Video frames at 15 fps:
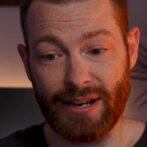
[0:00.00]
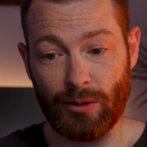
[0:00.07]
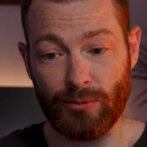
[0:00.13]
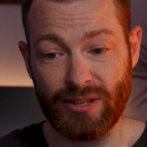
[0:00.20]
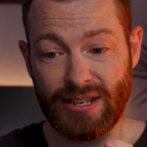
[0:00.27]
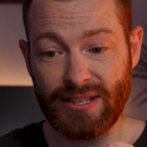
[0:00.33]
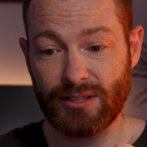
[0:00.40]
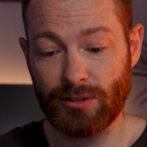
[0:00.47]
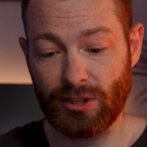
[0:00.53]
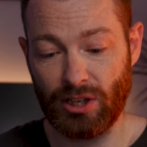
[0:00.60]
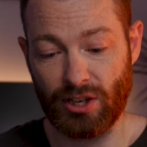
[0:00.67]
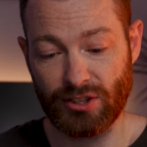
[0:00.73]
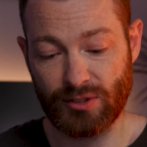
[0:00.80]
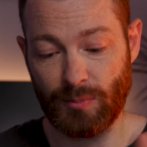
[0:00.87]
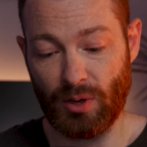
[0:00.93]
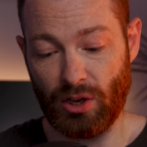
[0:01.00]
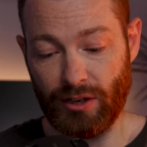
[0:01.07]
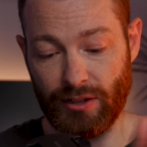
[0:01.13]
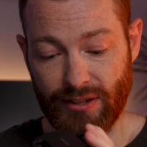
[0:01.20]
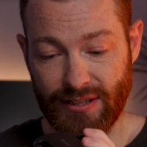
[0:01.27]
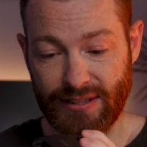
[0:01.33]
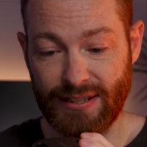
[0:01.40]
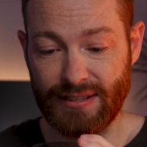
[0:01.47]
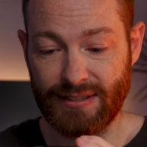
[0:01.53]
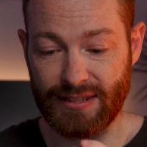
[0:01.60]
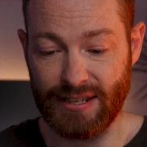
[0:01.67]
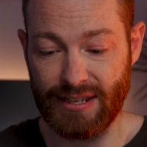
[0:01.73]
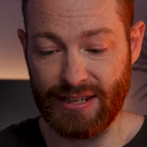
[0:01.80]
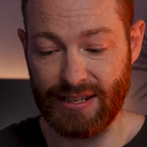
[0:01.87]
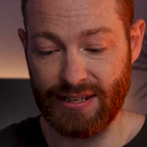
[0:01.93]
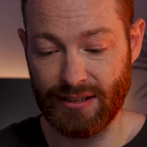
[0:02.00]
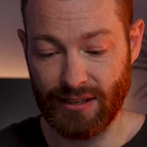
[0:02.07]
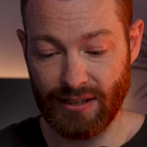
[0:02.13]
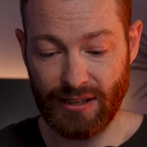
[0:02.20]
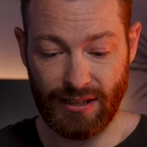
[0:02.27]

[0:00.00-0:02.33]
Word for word: Now these are a lot smaller. This is the